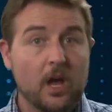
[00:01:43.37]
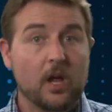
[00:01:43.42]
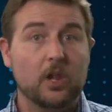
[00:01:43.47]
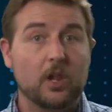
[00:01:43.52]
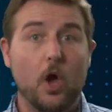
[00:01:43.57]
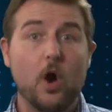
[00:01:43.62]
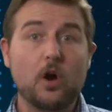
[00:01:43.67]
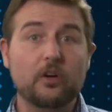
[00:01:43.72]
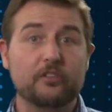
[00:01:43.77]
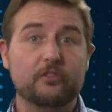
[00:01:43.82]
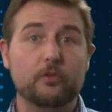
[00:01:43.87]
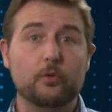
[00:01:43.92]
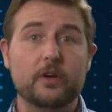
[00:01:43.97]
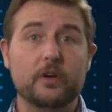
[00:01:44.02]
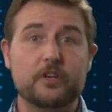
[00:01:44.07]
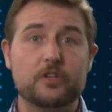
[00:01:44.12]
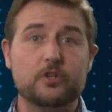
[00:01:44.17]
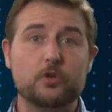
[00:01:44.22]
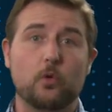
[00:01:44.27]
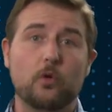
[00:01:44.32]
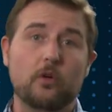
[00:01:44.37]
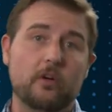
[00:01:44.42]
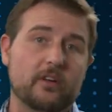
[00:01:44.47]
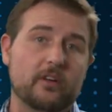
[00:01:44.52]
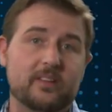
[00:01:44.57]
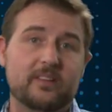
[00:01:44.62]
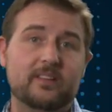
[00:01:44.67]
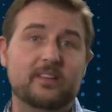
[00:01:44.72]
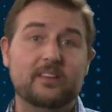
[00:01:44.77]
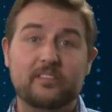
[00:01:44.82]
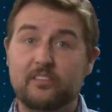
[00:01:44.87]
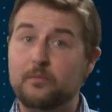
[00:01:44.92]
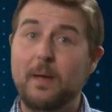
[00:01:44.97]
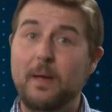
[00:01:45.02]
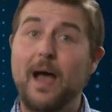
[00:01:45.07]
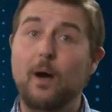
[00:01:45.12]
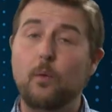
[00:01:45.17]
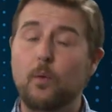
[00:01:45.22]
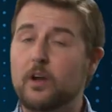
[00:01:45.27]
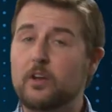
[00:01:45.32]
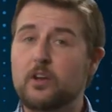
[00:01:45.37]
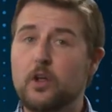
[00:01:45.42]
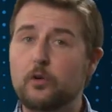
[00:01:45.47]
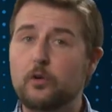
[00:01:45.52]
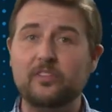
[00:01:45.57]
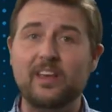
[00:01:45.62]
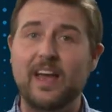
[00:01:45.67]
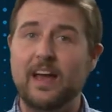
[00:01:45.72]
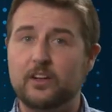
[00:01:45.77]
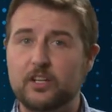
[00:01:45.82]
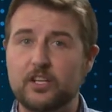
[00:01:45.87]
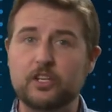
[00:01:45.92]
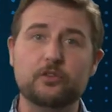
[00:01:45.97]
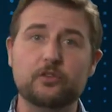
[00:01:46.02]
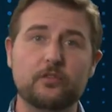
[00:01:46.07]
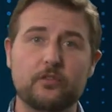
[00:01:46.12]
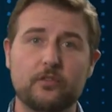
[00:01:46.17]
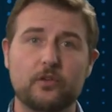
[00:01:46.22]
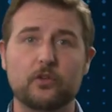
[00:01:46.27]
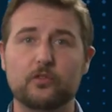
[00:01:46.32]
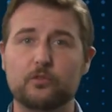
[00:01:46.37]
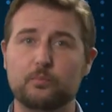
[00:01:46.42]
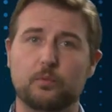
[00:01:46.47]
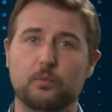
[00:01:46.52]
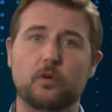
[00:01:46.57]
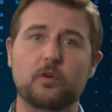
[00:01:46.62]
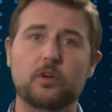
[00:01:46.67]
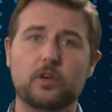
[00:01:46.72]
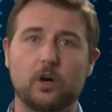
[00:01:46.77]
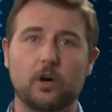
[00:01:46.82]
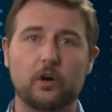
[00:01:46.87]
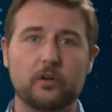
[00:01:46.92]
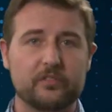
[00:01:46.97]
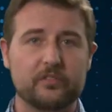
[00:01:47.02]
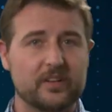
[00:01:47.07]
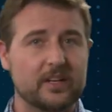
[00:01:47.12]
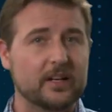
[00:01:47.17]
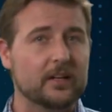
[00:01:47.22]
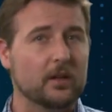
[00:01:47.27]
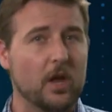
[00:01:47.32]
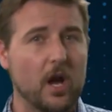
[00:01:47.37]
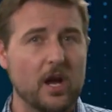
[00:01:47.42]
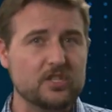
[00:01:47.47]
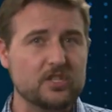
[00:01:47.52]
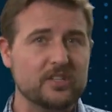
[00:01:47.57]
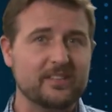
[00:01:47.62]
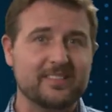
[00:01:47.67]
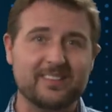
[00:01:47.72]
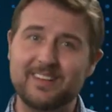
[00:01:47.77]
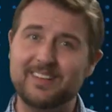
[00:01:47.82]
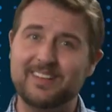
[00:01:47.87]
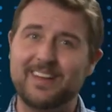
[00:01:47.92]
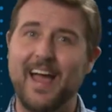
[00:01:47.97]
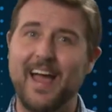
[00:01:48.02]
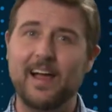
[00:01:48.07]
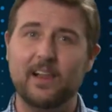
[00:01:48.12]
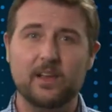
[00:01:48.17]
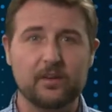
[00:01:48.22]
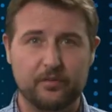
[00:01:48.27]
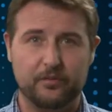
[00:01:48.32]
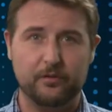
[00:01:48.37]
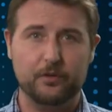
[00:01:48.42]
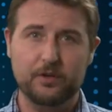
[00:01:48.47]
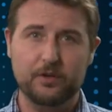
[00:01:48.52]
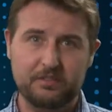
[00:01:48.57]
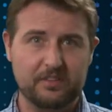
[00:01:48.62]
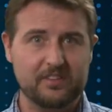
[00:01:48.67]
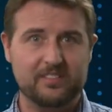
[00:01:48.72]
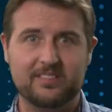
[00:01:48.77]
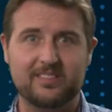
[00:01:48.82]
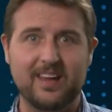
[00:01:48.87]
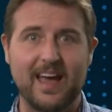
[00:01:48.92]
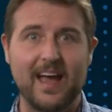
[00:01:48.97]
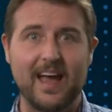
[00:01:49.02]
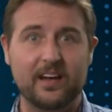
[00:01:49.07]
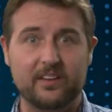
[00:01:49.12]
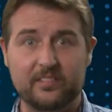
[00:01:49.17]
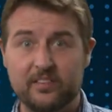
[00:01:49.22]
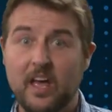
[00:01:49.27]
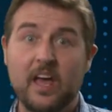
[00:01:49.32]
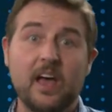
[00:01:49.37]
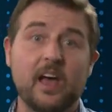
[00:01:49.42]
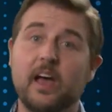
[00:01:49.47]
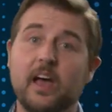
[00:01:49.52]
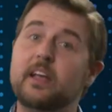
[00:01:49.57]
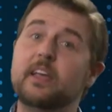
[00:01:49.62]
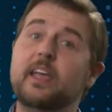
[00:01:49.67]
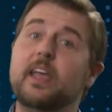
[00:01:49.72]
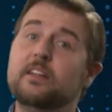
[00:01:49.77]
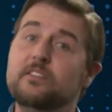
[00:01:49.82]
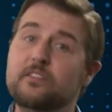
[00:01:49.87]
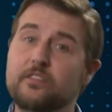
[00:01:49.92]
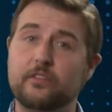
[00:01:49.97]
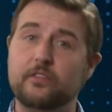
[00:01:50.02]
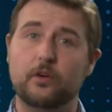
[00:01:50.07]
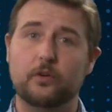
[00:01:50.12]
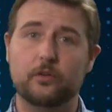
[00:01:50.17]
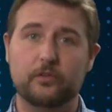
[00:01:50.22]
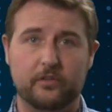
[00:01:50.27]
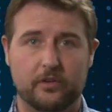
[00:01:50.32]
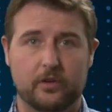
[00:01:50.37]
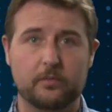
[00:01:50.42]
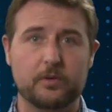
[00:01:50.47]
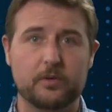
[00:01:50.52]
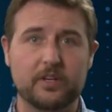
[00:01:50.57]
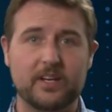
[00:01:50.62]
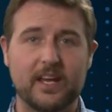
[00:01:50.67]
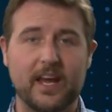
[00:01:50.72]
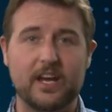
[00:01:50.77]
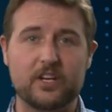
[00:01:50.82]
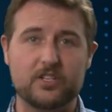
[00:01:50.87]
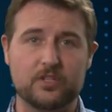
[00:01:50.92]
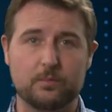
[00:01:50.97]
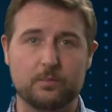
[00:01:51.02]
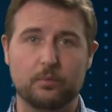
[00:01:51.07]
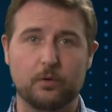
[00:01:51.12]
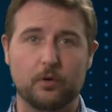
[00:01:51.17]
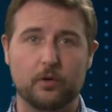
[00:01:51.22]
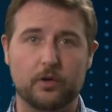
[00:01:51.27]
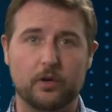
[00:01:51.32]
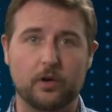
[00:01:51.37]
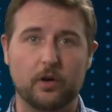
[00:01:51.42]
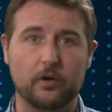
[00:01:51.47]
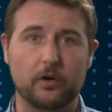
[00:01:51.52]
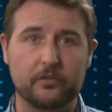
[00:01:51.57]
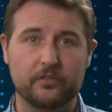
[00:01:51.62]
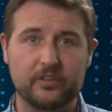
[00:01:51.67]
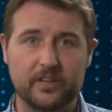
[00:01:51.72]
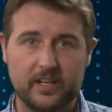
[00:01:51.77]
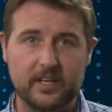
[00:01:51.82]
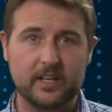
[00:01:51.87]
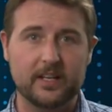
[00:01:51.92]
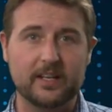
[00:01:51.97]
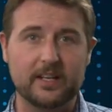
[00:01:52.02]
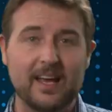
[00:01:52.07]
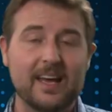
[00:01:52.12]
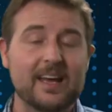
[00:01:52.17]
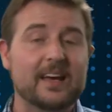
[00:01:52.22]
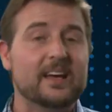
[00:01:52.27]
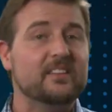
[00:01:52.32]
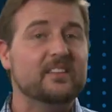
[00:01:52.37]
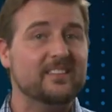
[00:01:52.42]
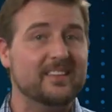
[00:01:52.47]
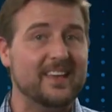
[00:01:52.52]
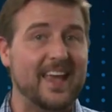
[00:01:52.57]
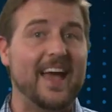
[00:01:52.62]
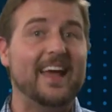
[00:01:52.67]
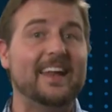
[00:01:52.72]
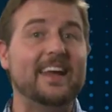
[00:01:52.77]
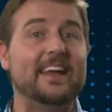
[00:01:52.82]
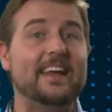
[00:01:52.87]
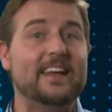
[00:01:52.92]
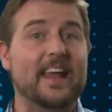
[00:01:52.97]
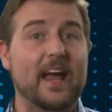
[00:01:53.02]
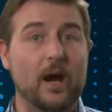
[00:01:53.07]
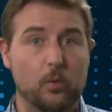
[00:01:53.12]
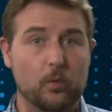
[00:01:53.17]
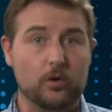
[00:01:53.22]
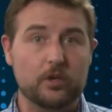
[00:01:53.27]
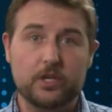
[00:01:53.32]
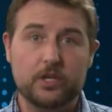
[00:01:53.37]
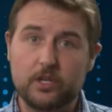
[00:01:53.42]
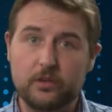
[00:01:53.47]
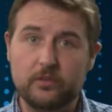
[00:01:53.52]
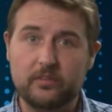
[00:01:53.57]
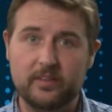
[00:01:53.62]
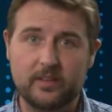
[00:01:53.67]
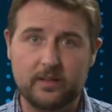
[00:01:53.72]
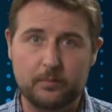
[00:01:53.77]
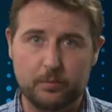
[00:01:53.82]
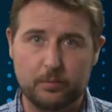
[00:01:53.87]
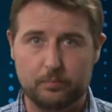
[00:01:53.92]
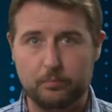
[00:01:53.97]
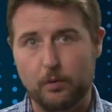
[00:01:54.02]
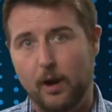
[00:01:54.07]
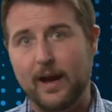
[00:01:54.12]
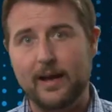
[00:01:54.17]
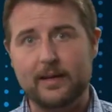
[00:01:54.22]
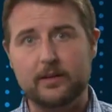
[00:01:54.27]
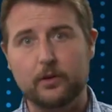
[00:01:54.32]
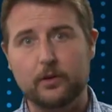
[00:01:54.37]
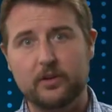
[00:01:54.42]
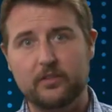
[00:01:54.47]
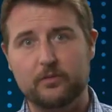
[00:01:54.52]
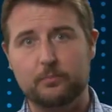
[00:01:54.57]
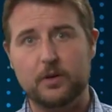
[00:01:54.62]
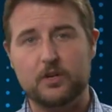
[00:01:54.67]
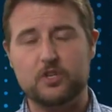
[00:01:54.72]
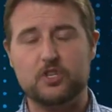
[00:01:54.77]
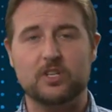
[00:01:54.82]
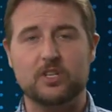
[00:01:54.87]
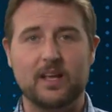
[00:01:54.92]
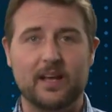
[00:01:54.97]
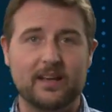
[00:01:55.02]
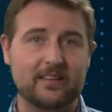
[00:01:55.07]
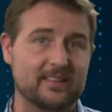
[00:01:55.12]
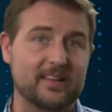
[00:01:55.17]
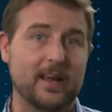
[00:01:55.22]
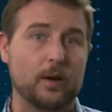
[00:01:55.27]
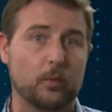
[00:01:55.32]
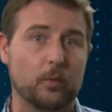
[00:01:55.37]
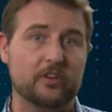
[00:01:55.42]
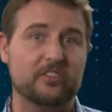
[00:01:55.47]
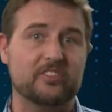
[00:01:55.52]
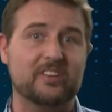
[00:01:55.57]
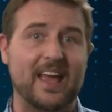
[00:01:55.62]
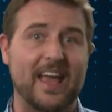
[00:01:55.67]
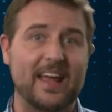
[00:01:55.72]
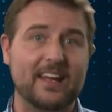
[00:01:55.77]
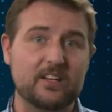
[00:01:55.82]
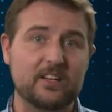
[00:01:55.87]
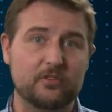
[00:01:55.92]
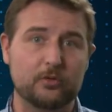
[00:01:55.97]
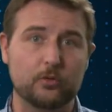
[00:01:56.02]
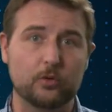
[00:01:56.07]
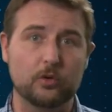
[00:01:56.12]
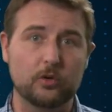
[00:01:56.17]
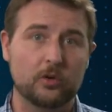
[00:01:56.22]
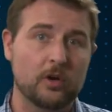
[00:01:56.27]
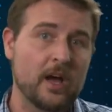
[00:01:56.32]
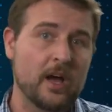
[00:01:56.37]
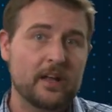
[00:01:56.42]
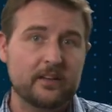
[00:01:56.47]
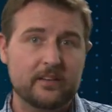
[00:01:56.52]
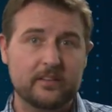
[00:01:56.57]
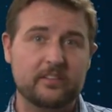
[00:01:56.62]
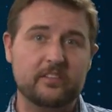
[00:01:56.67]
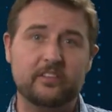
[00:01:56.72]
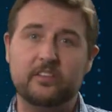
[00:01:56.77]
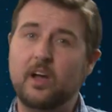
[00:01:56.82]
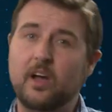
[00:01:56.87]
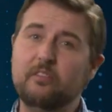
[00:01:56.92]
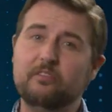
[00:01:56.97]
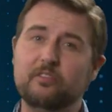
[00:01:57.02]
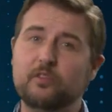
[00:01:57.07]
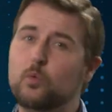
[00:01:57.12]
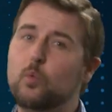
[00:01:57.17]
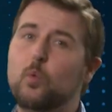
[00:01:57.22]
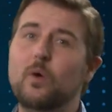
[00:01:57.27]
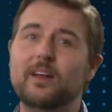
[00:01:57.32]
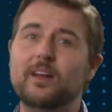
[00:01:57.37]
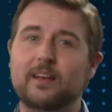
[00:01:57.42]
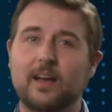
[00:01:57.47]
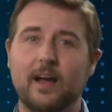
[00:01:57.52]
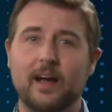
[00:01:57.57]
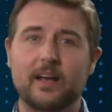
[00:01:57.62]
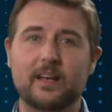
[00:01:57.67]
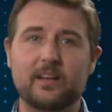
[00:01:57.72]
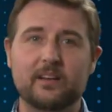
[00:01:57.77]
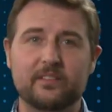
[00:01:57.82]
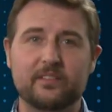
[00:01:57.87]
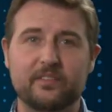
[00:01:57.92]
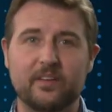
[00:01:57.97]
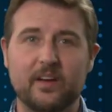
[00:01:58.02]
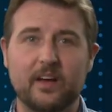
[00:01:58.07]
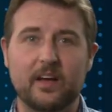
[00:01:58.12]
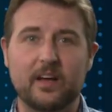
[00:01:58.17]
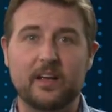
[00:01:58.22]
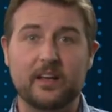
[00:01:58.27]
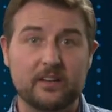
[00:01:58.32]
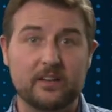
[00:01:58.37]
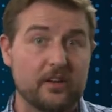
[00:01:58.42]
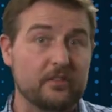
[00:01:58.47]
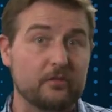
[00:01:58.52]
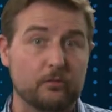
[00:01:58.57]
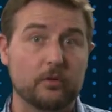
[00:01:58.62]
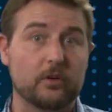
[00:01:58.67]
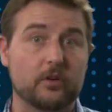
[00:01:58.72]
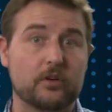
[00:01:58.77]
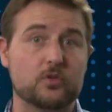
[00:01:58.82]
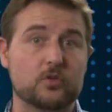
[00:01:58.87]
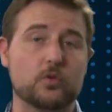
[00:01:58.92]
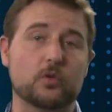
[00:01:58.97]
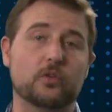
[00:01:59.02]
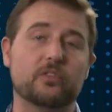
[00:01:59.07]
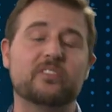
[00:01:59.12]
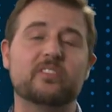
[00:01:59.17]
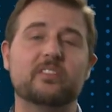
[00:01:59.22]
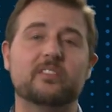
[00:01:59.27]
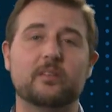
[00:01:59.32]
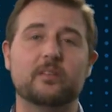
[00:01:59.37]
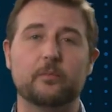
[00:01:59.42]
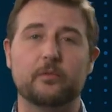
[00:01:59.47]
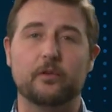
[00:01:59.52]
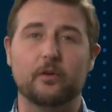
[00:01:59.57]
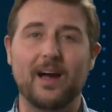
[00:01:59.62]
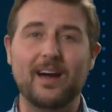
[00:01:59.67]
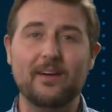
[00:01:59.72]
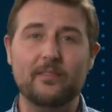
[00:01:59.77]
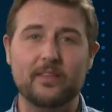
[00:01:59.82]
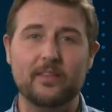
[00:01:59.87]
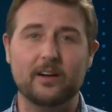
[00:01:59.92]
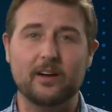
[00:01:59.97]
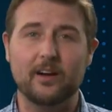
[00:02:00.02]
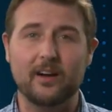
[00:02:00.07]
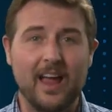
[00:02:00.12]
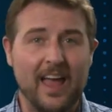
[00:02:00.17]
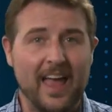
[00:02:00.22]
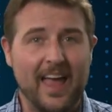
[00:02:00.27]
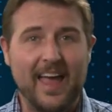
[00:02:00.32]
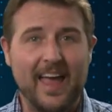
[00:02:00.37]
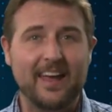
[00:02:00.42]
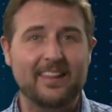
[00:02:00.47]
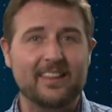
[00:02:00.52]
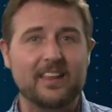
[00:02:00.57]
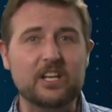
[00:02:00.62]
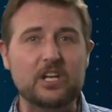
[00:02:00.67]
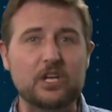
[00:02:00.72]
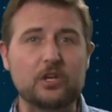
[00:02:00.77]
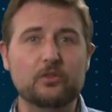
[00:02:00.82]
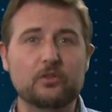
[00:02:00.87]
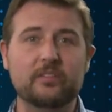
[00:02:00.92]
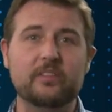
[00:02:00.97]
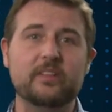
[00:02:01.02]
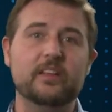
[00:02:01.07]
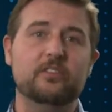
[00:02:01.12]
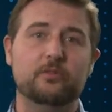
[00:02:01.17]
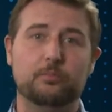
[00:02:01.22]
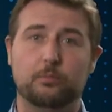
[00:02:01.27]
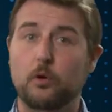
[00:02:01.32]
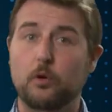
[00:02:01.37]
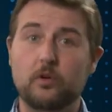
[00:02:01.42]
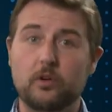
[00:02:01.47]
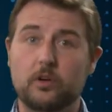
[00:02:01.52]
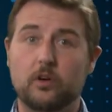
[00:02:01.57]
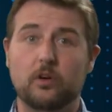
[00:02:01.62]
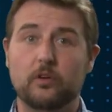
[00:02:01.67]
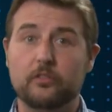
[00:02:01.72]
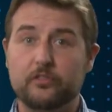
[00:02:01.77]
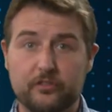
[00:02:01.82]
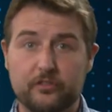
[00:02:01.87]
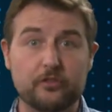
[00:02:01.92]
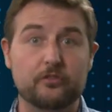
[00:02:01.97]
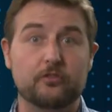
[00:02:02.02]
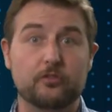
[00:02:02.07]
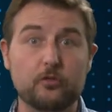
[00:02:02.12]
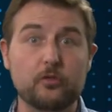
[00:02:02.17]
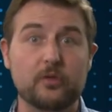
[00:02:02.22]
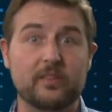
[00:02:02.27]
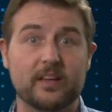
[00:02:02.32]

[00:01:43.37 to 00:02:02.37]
Long story short, this malware knows how to use those protocols, and it launches denial of service attacks against those communication protocols. It can scan a network using a proprietary specialized network scanning tool to discover what kind of industrial control systems are out there, and then use these protocols to do